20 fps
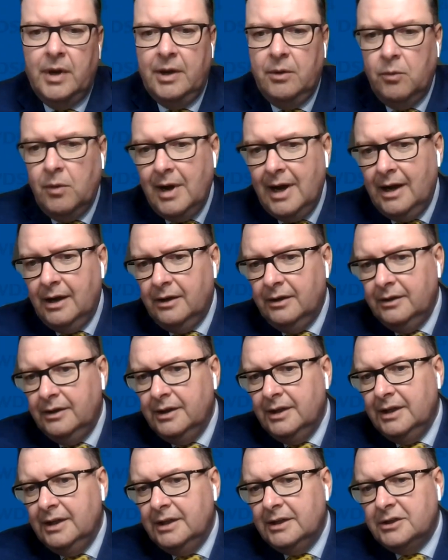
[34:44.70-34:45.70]
quite
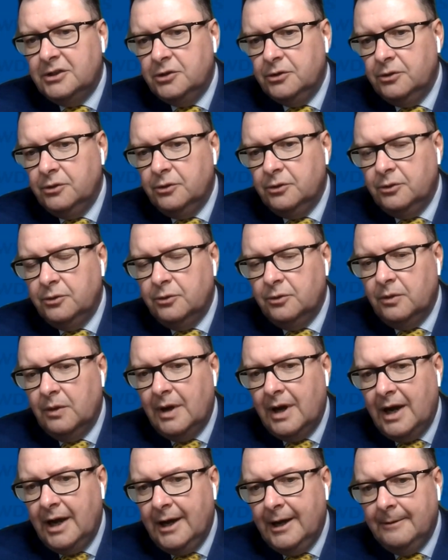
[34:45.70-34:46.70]
well
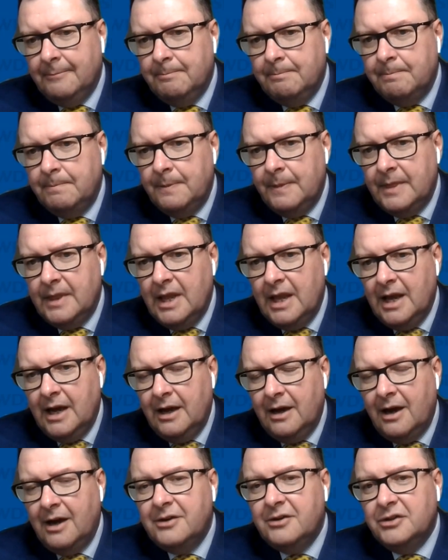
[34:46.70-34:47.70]
to um,
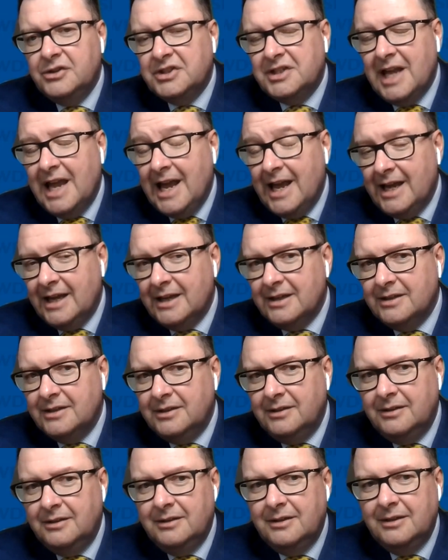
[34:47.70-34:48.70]
uh,
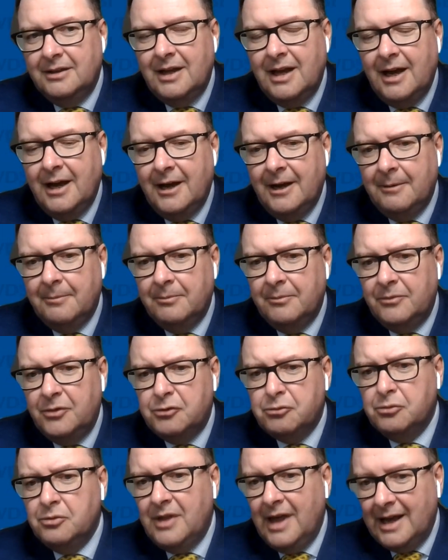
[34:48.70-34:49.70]
understand um,
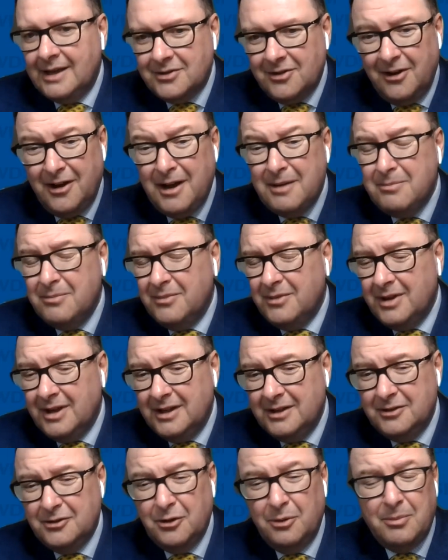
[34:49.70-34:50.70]
through that time,
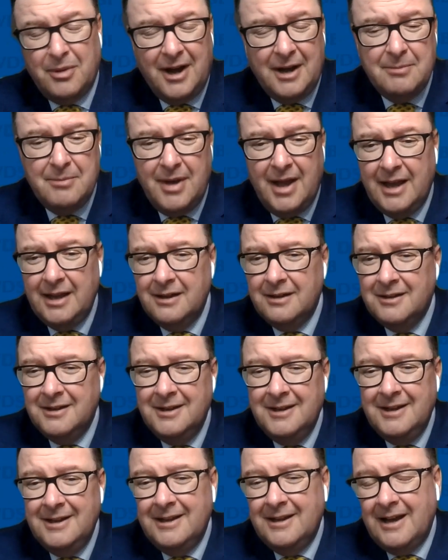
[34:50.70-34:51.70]
you know, by May,
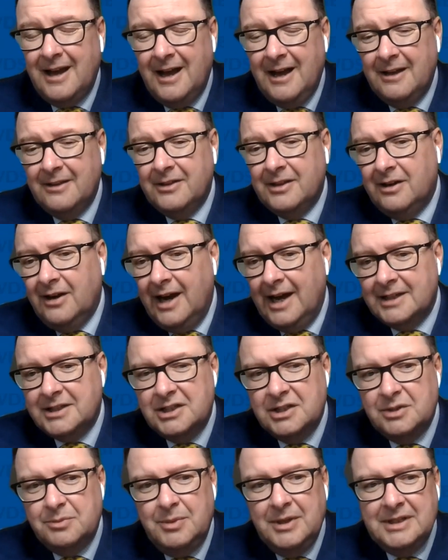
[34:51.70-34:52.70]
uh, the
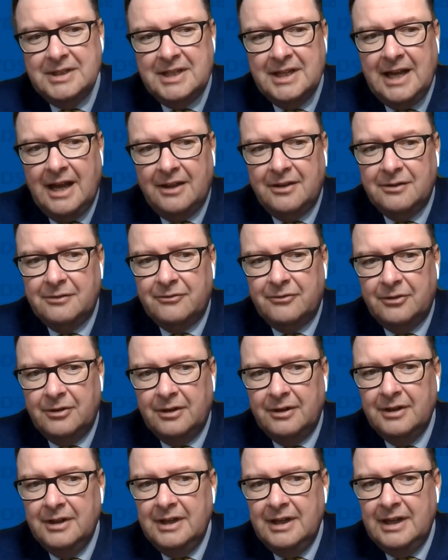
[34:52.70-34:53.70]
class has been together
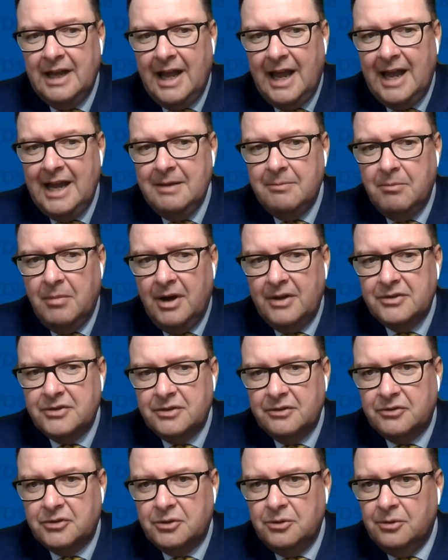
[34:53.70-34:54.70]
for eight
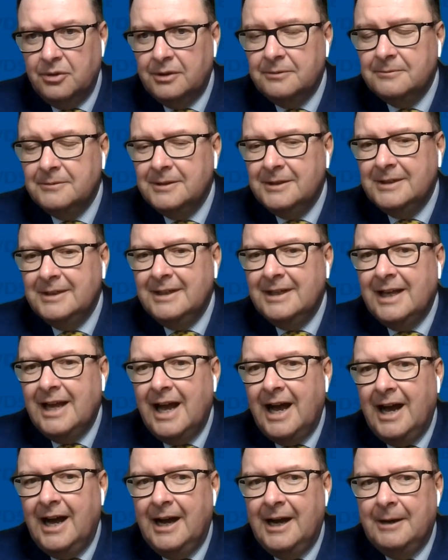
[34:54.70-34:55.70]
months of school.
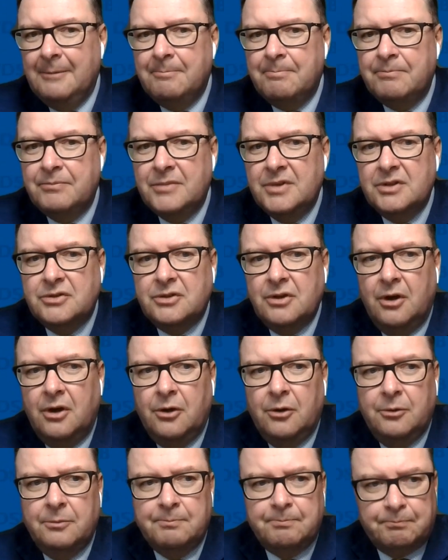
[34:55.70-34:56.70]
Um,
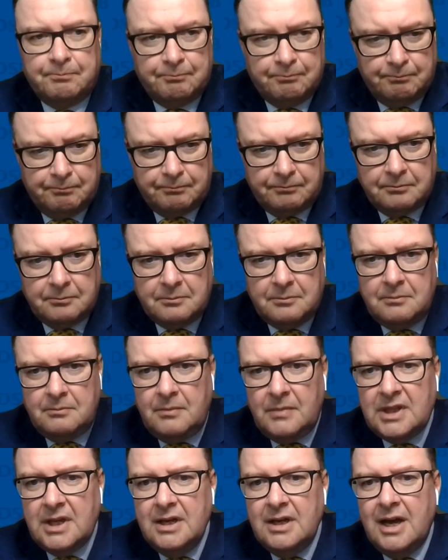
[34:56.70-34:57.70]
so
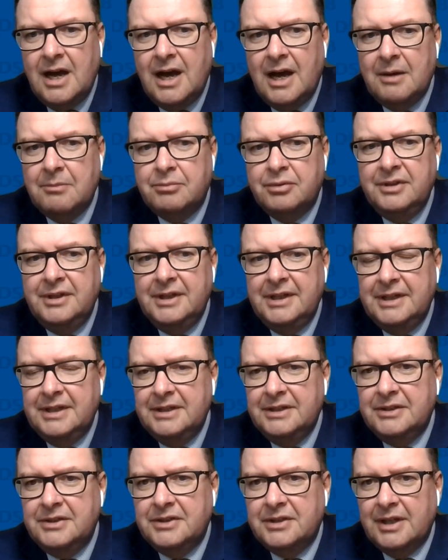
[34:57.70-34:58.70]
uh,
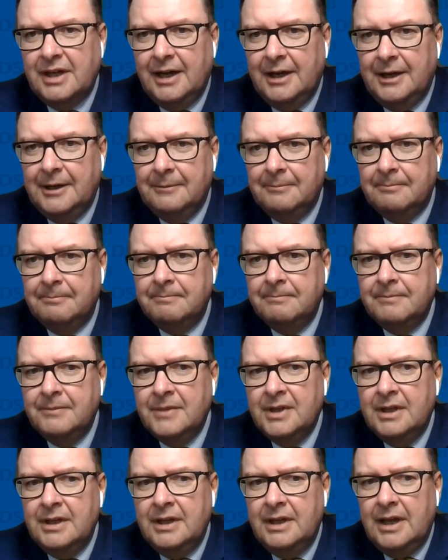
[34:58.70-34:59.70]
please um,
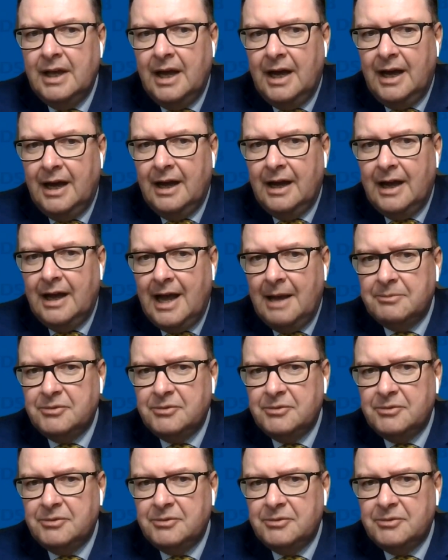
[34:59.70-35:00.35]
uh,